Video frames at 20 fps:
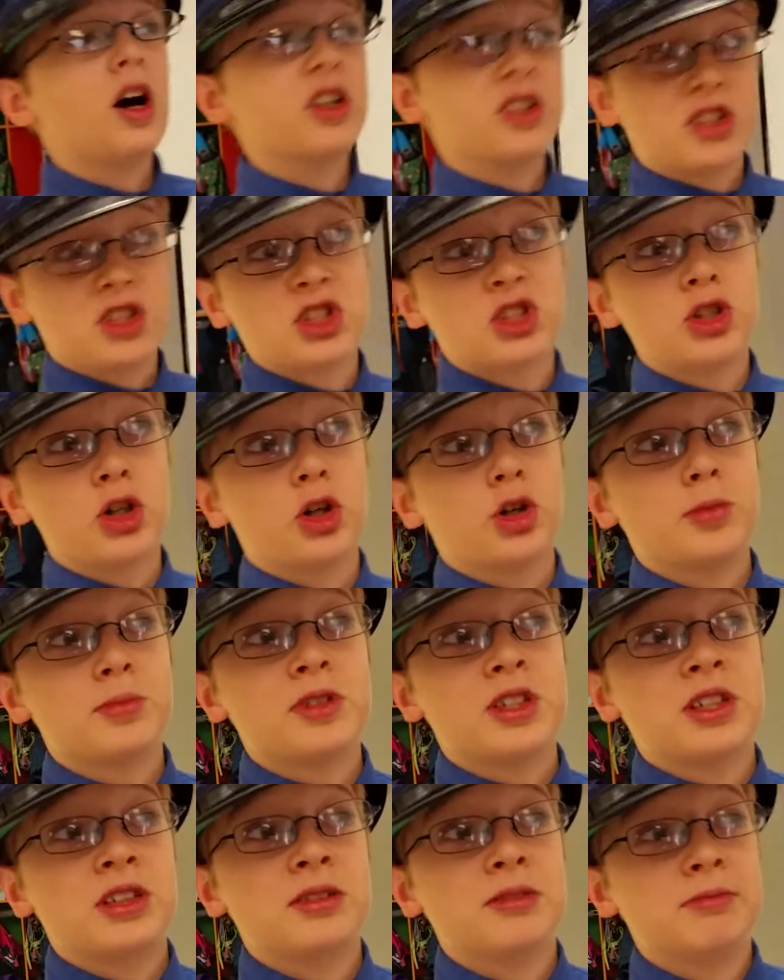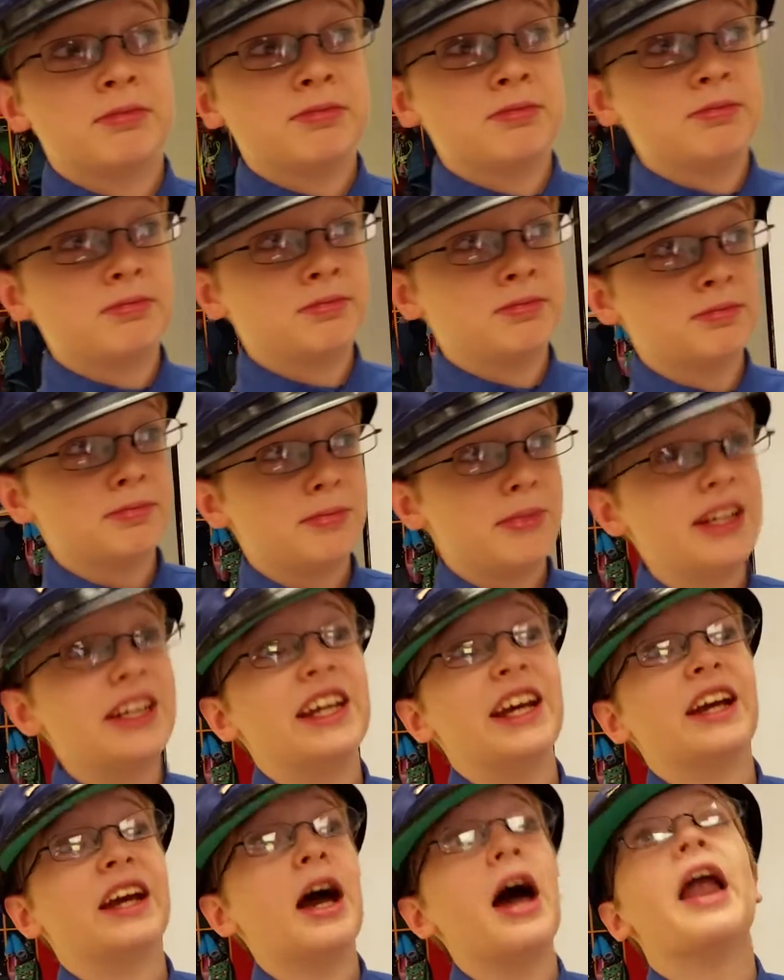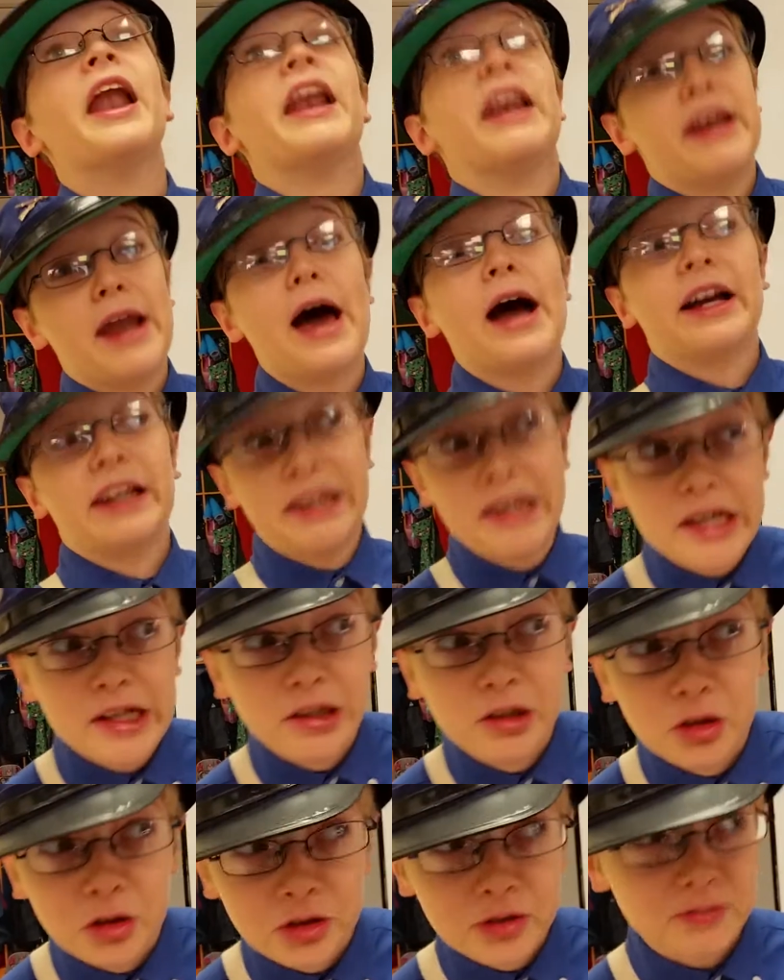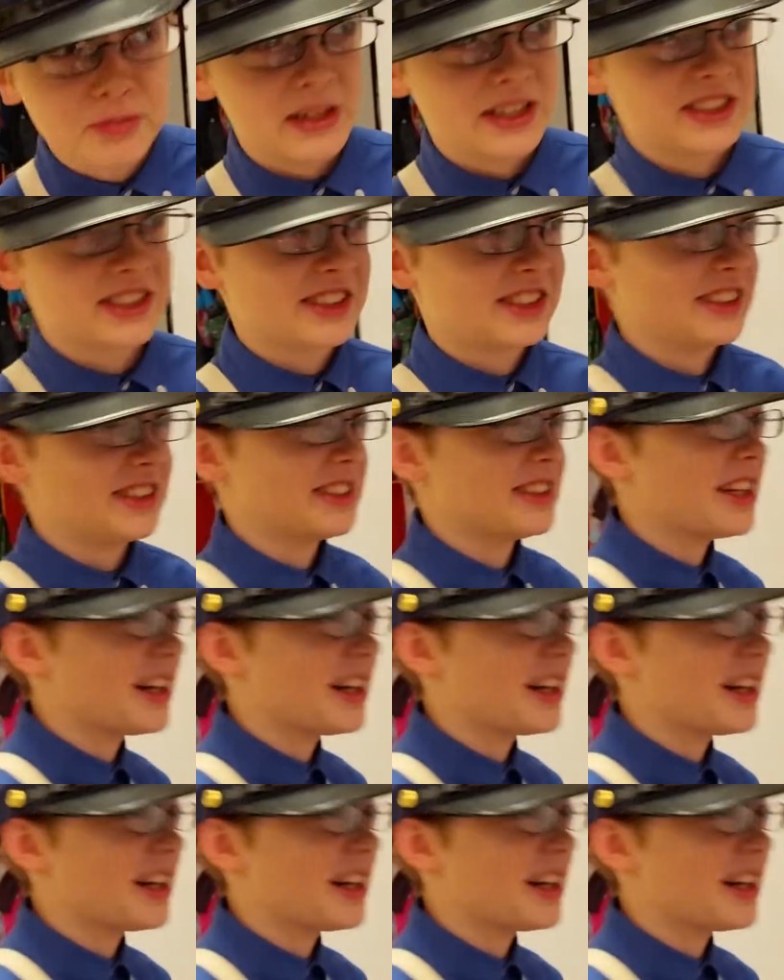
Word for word: undisturbed. Okay. Being not killed. Basically.